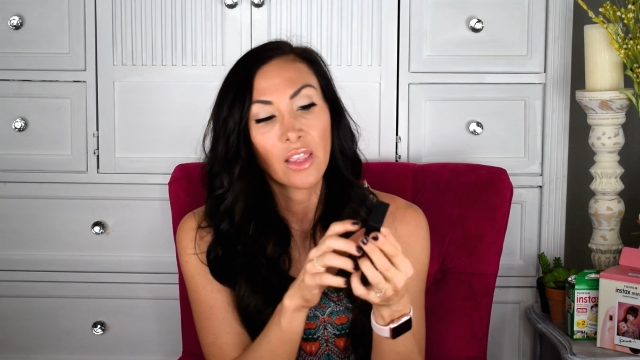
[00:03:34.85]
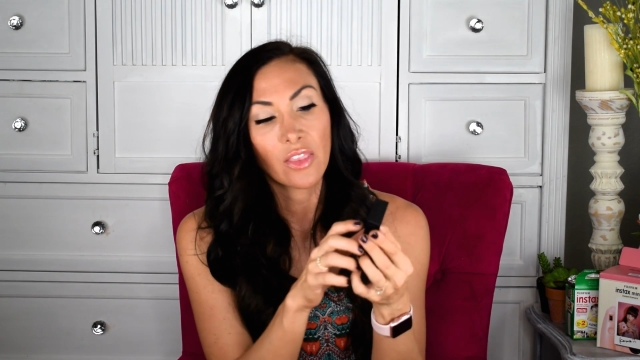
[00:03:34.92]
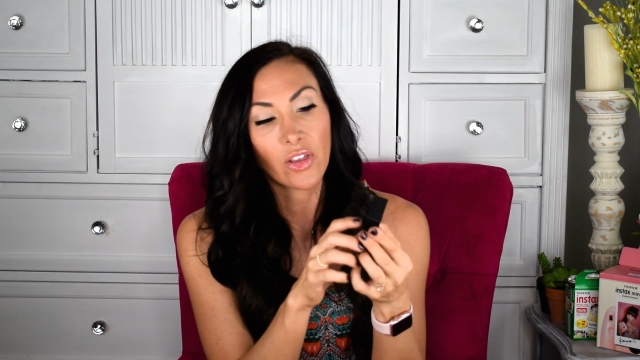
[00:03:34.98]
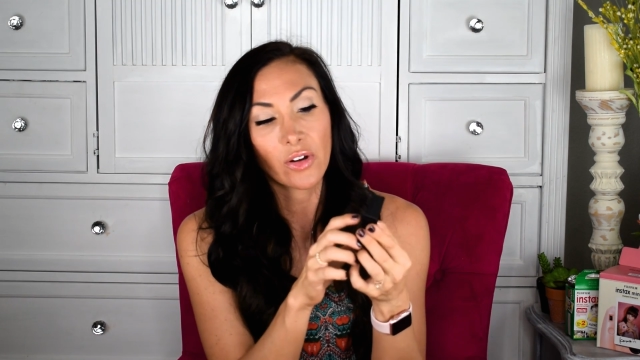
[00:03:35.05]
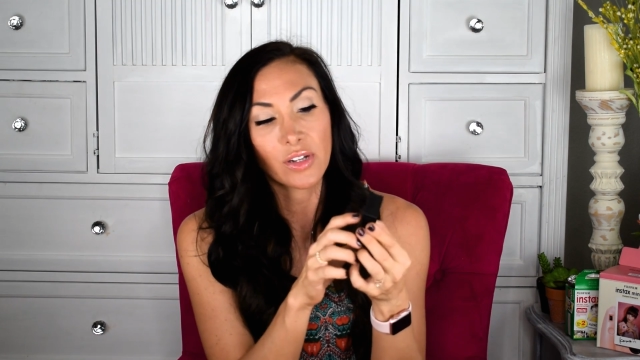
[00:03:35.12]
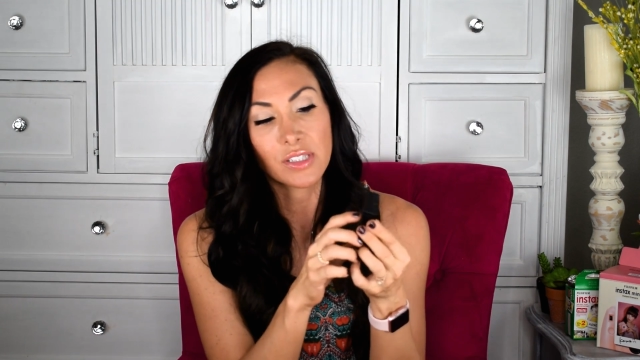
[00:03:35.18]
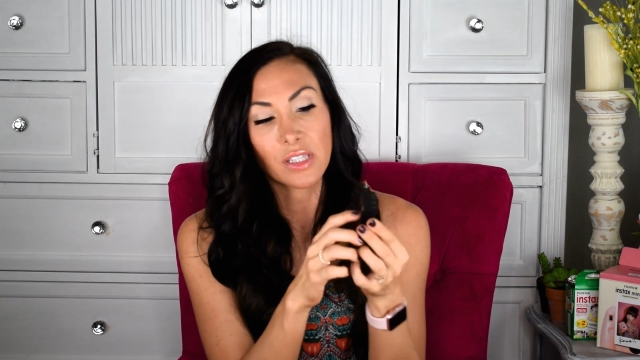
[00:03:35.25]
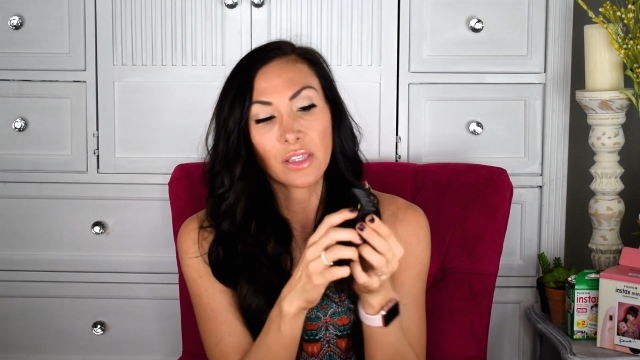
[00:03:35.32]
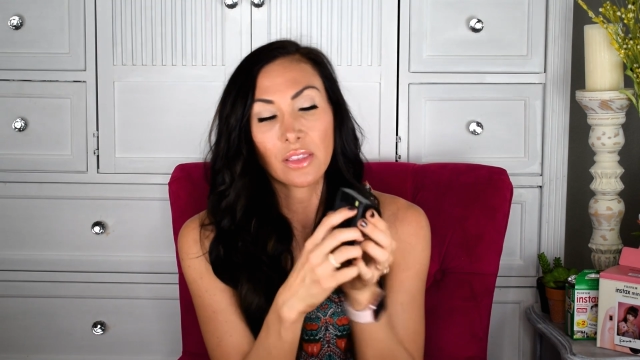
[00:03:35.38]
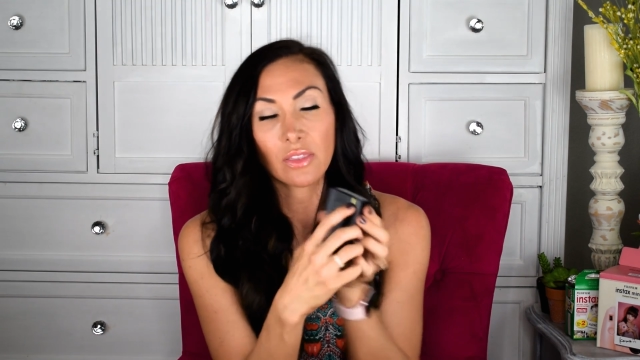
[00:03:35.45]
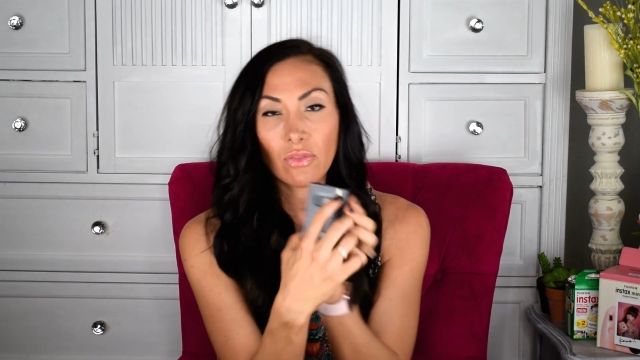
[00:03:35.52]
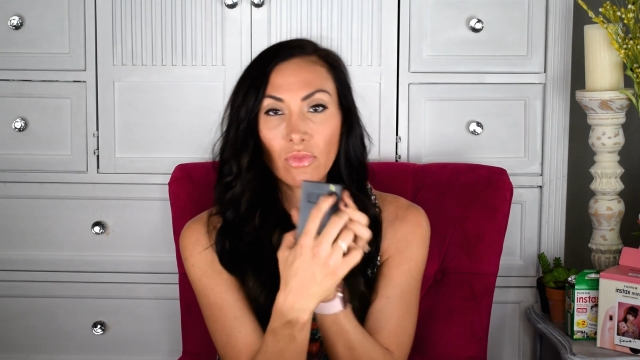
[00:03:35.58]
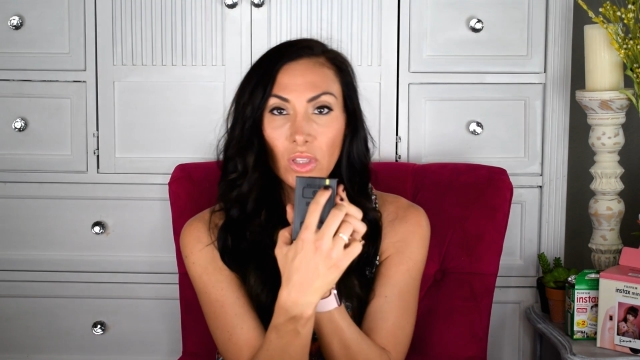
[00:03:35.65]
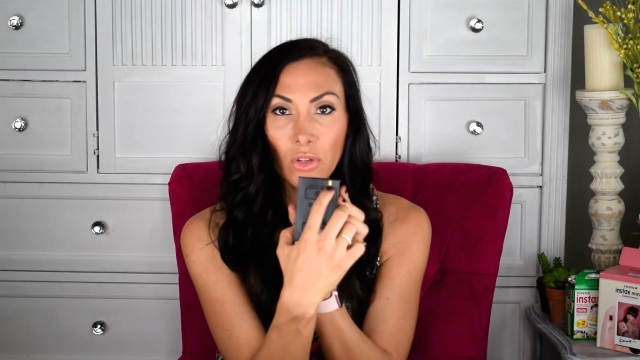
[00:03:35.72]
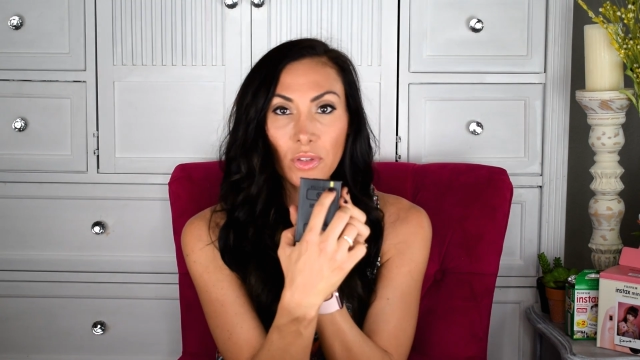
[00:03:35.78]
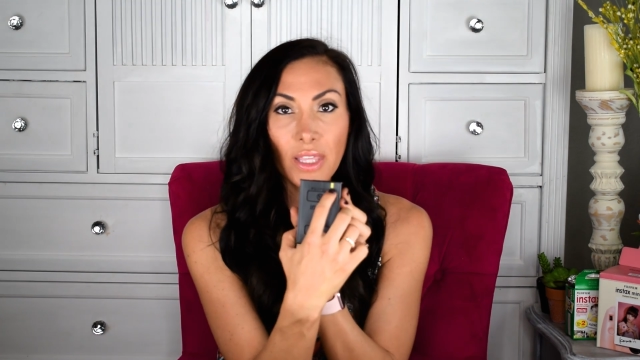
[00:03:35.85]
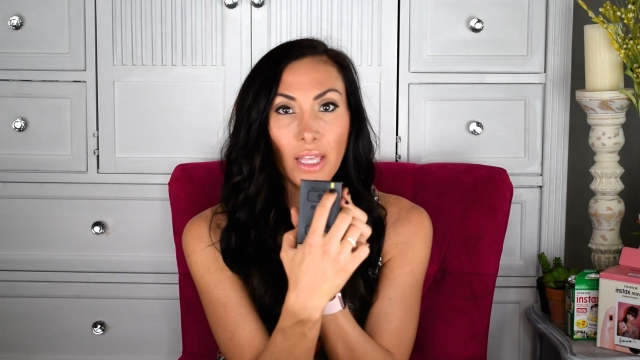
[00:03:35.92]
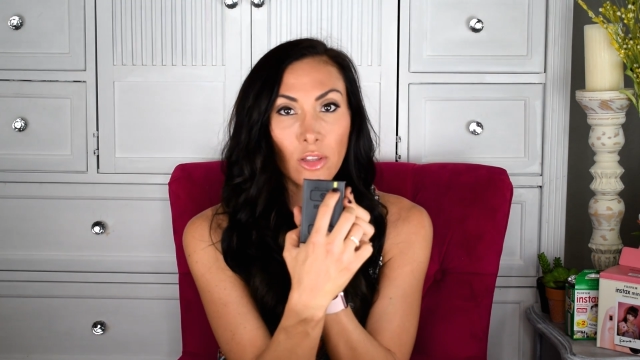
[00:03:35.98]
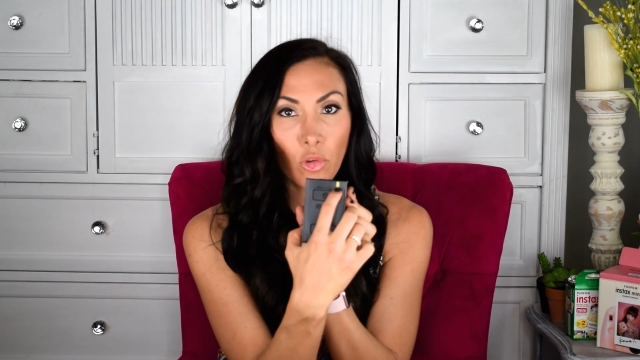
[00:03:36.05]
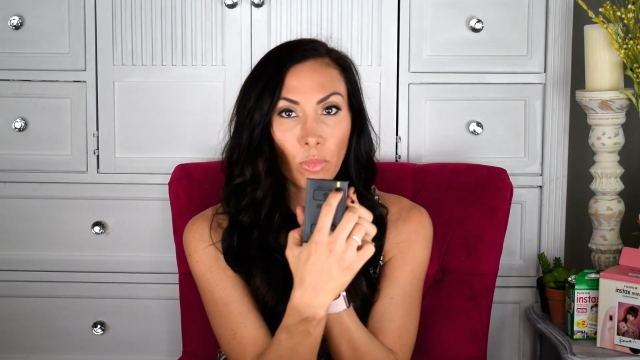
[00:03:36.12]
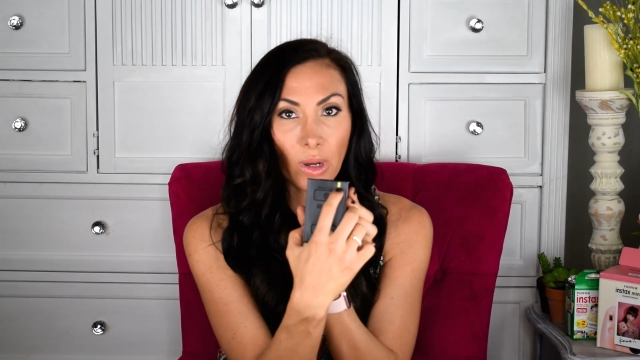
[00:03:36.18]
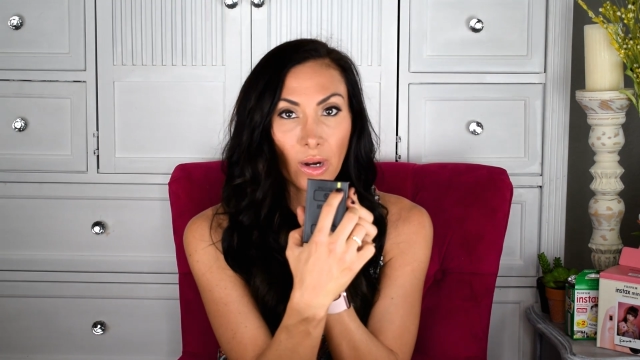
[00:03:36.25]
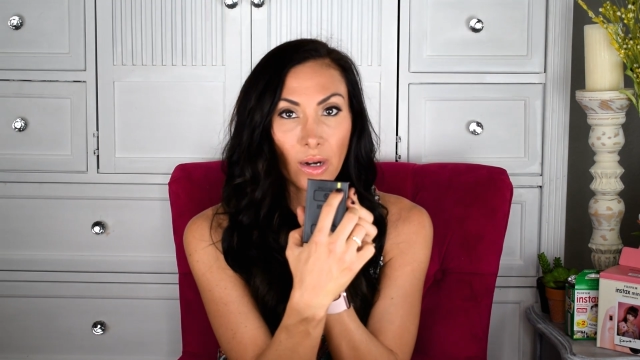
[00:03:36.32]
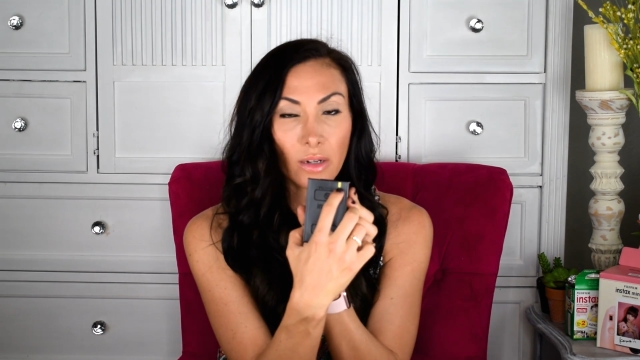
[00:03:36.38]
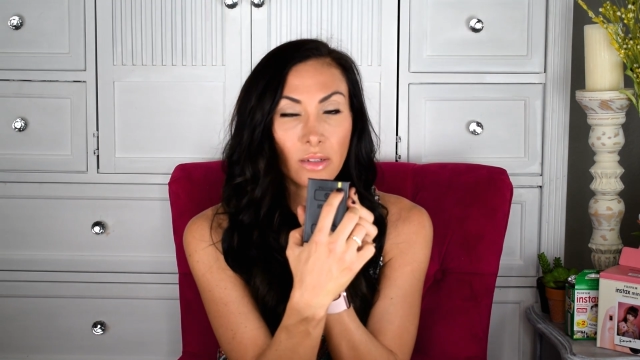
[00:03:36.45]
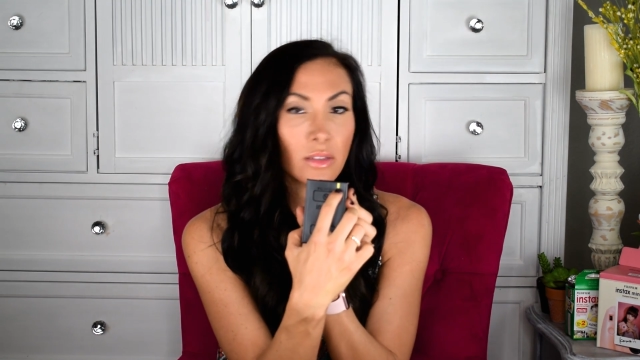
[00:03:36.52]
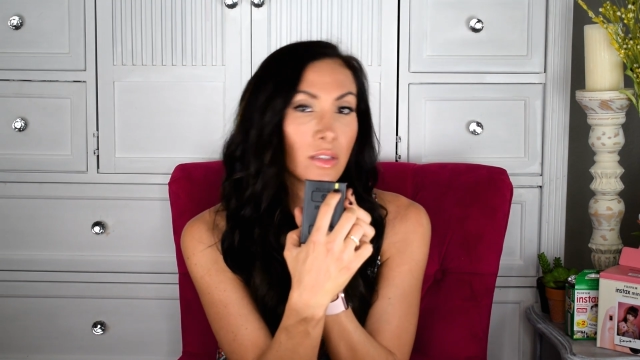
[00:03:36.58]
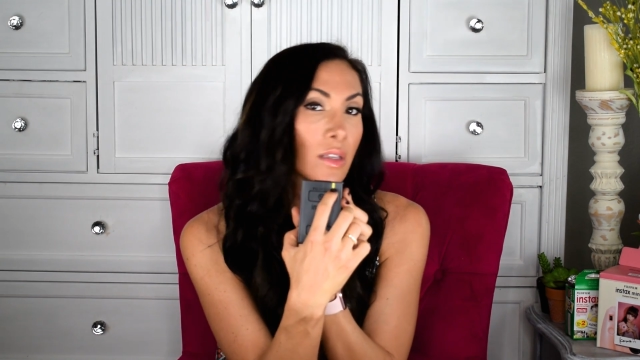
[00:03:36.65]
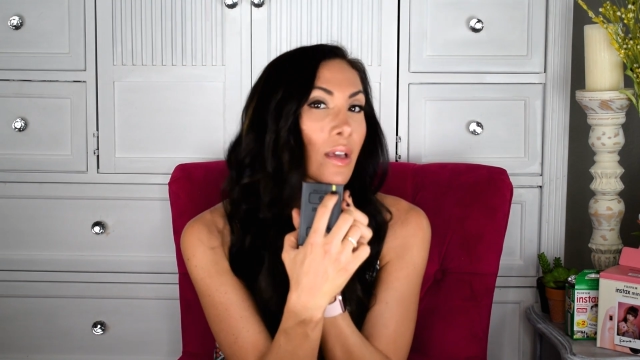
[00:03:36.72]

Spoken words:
there is a little yellow bar.